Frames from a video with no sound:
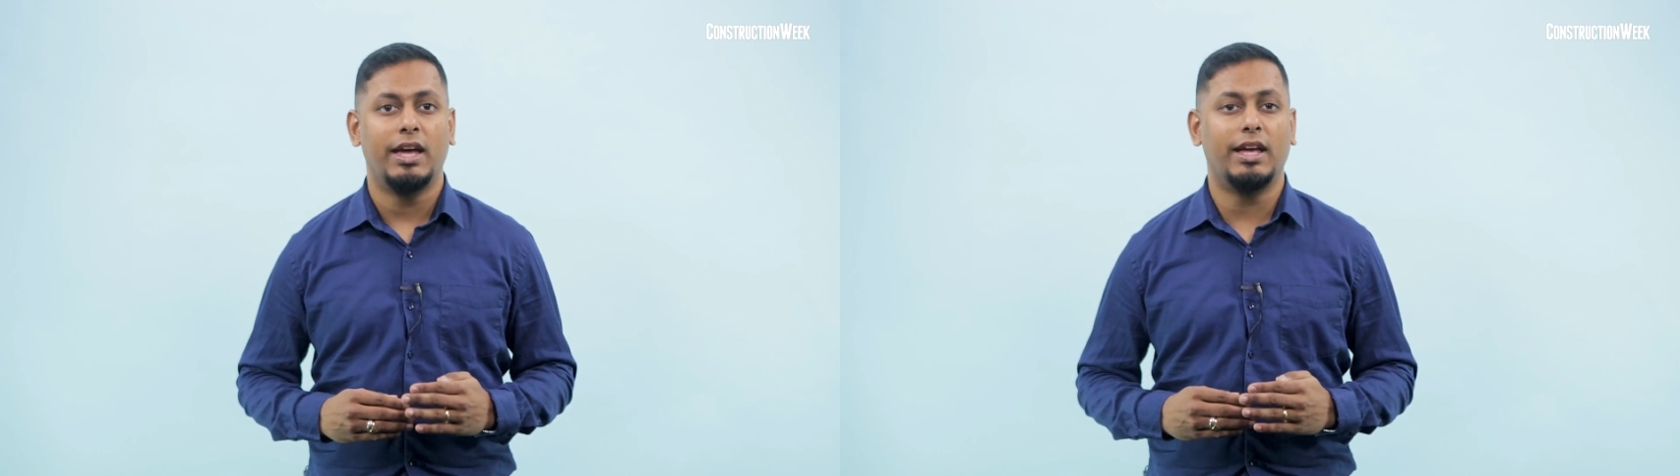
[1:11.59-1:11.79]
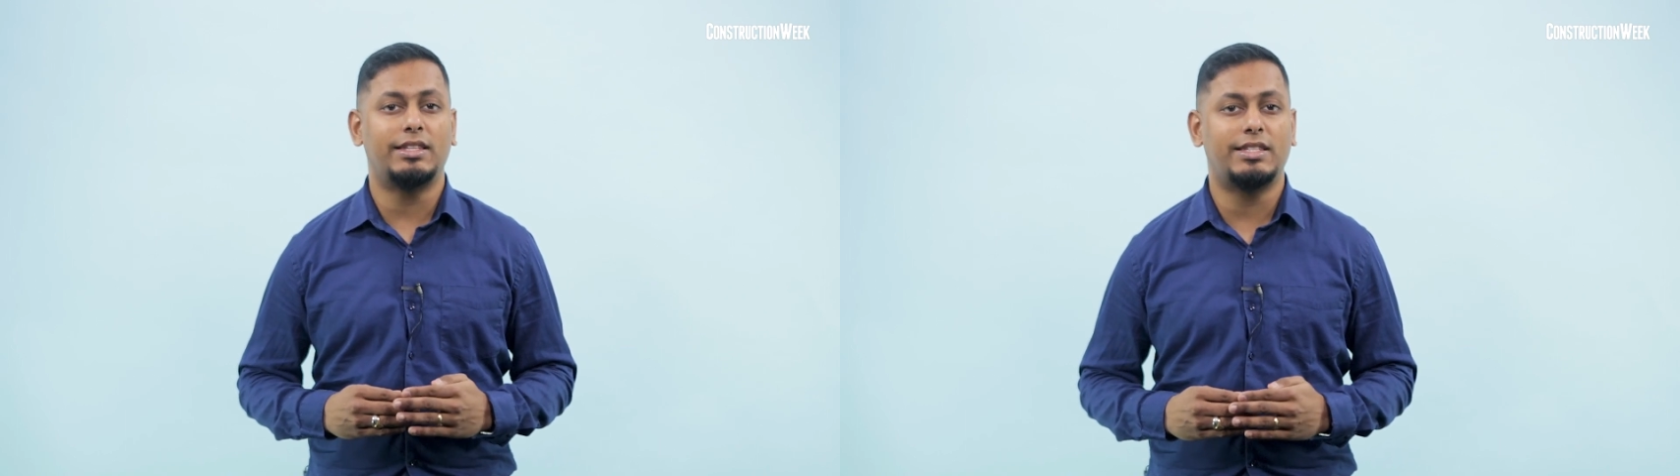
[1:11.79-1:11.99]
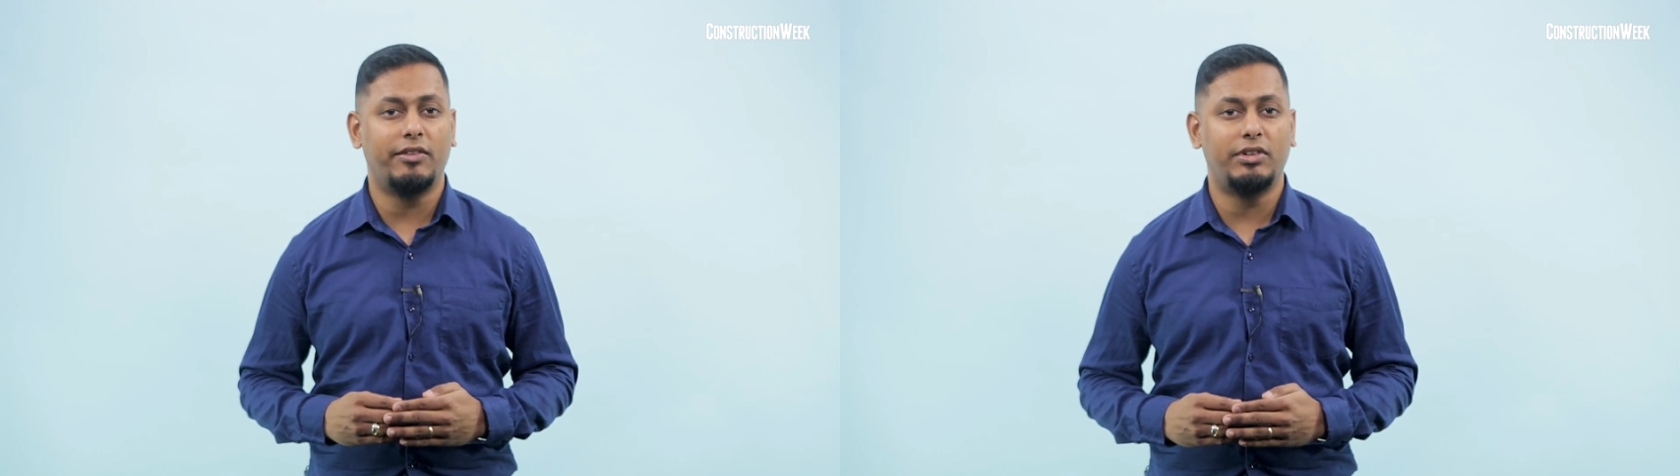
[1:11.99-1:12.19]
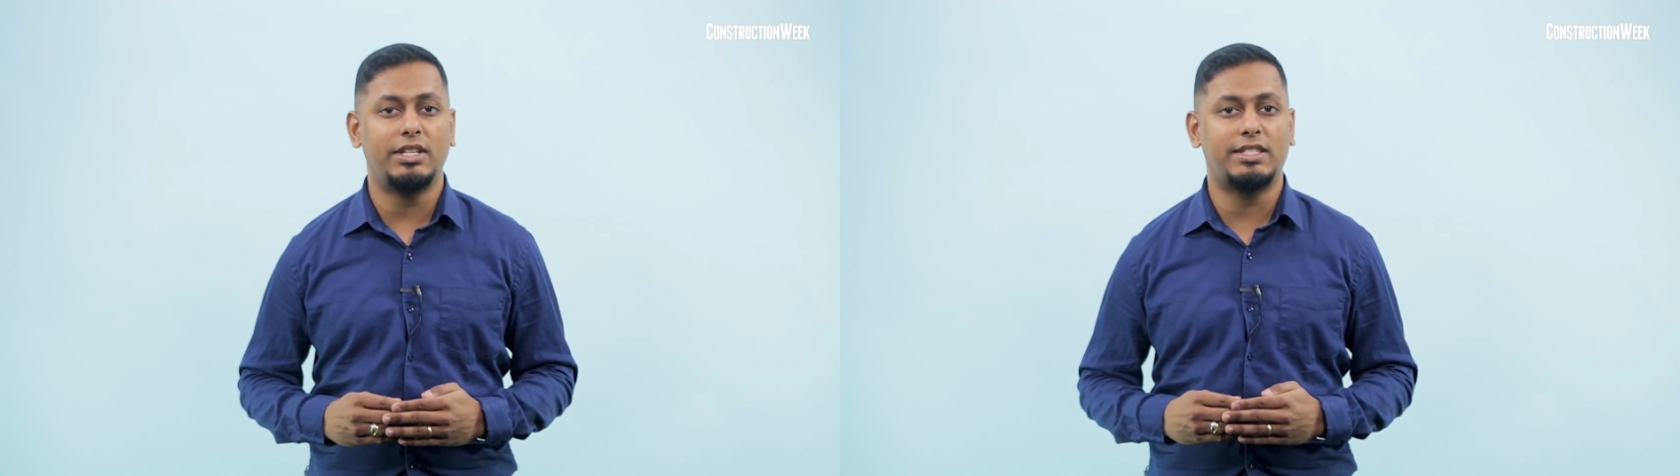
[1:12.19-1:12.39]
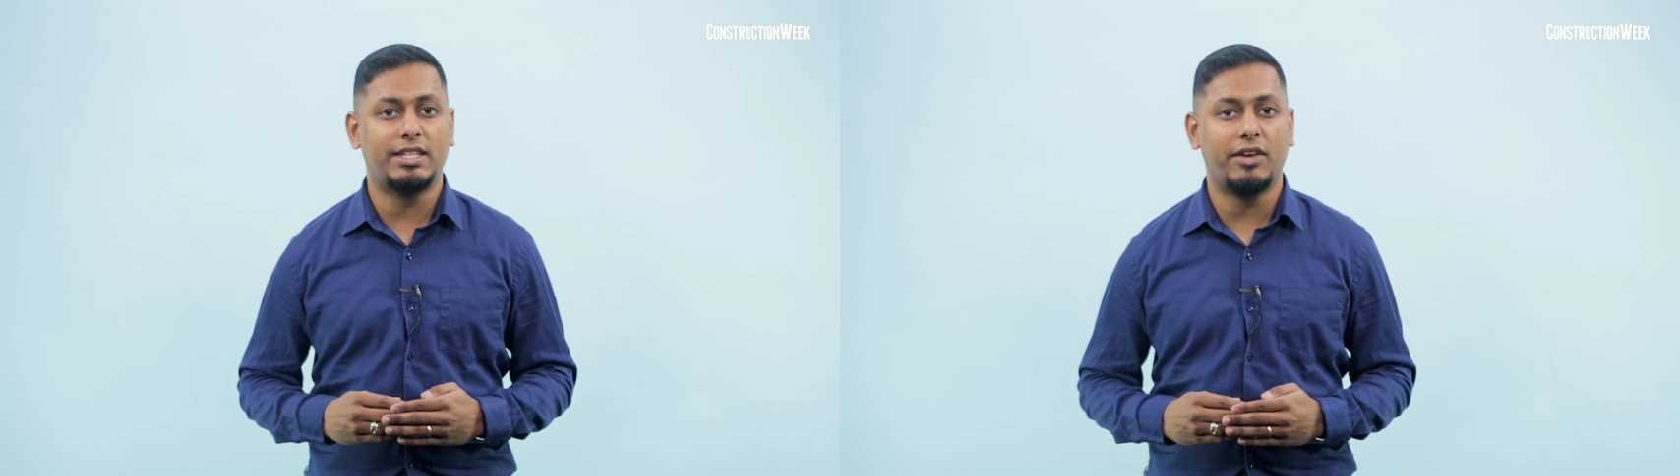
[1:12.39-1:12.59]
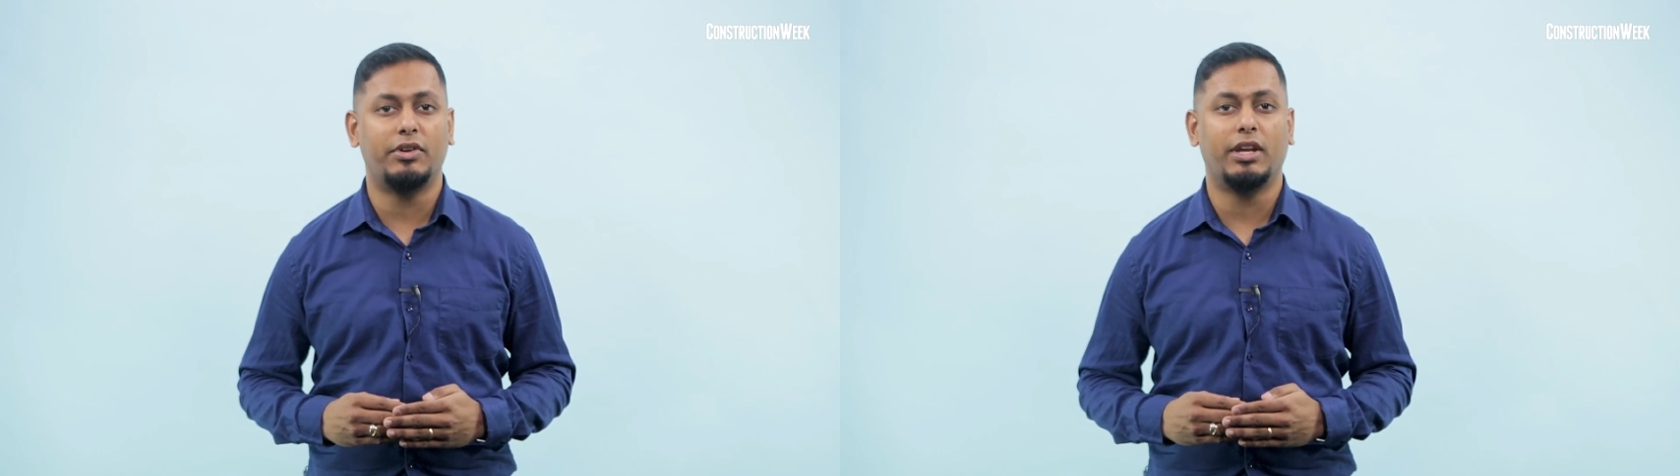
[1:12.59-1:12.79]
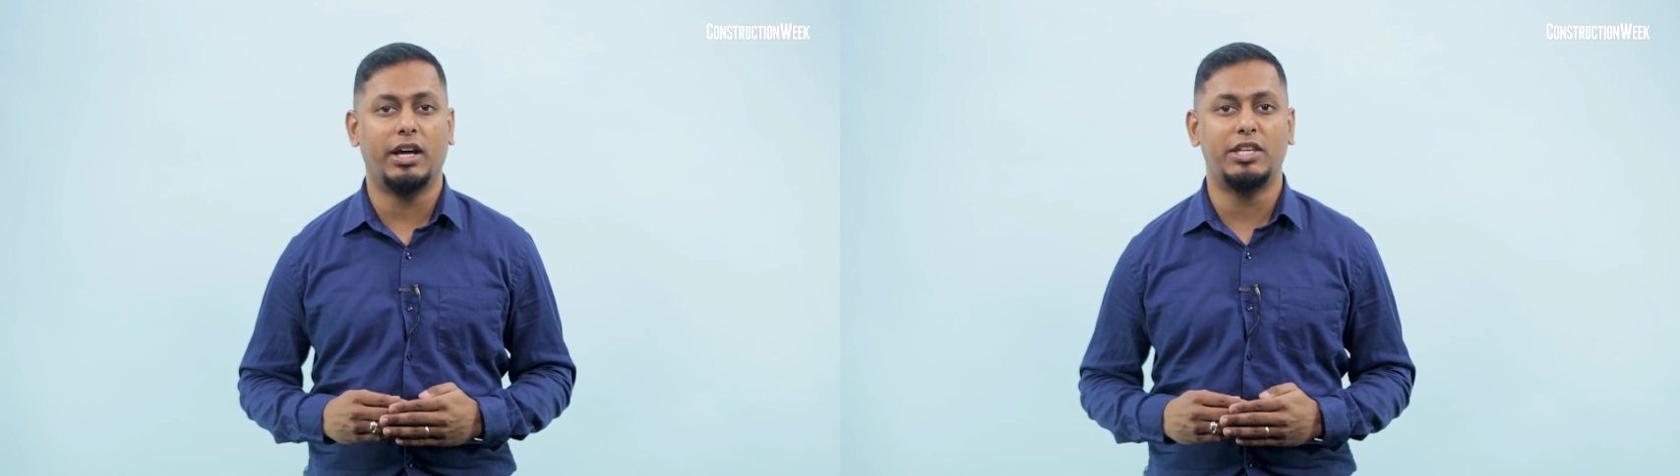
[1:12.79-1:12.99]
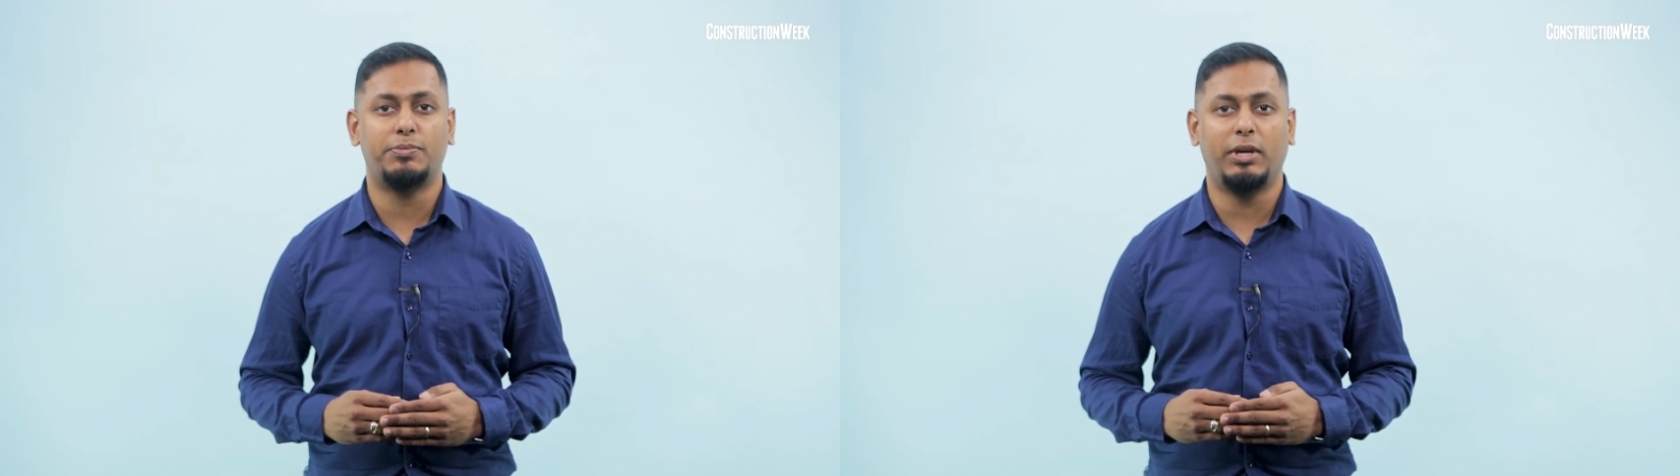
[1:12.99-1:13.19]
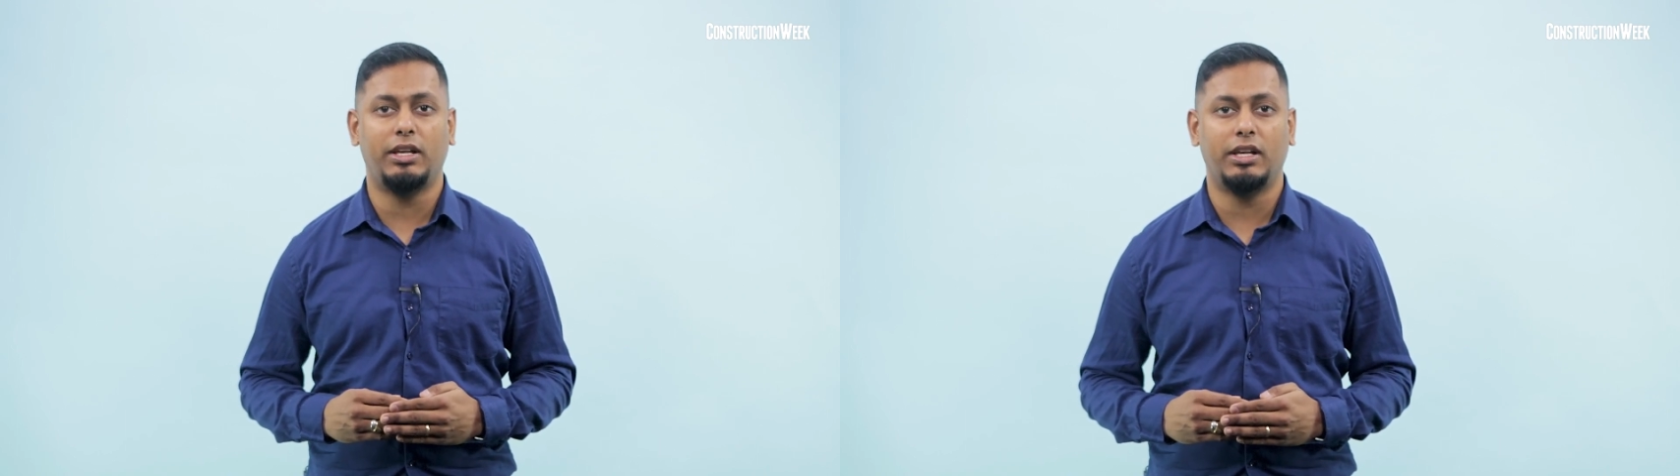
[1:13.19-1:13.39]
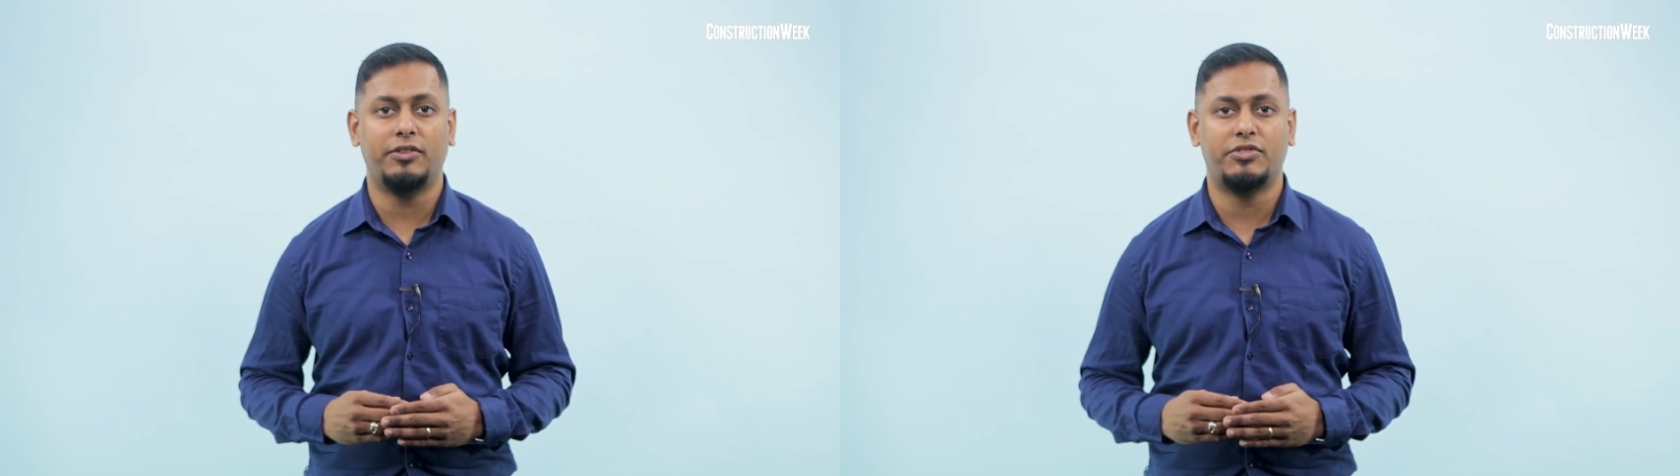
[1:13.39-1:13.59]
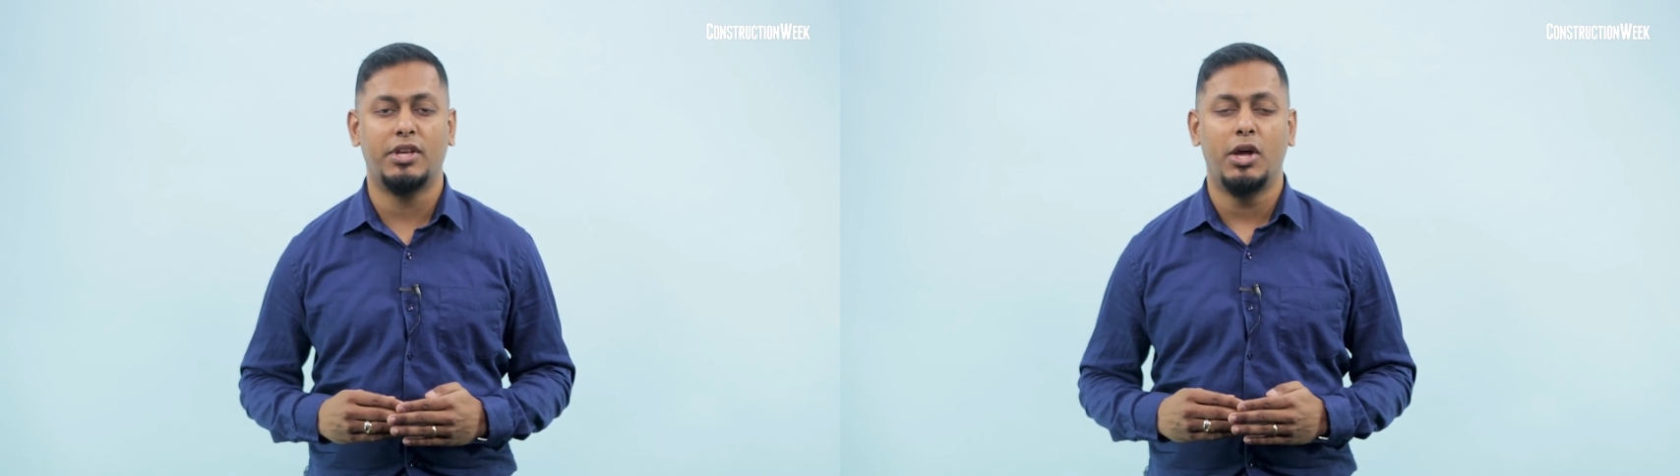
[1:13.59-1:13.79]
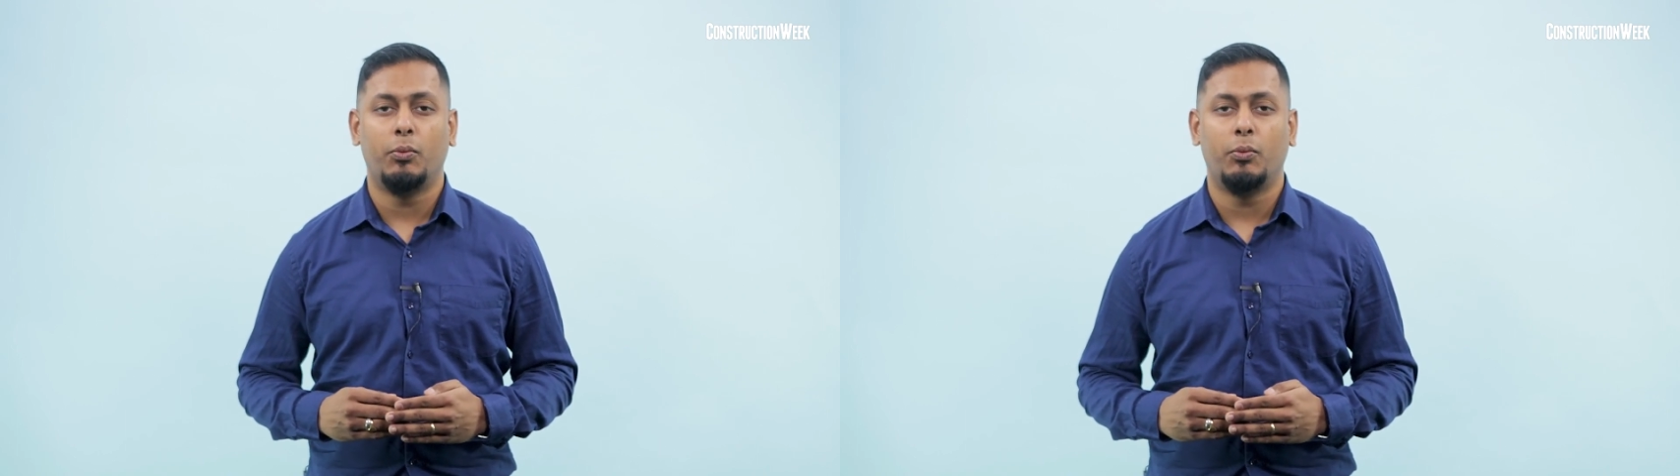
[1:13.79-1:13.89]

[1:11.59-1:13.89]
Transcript: and 77 high-speed lifts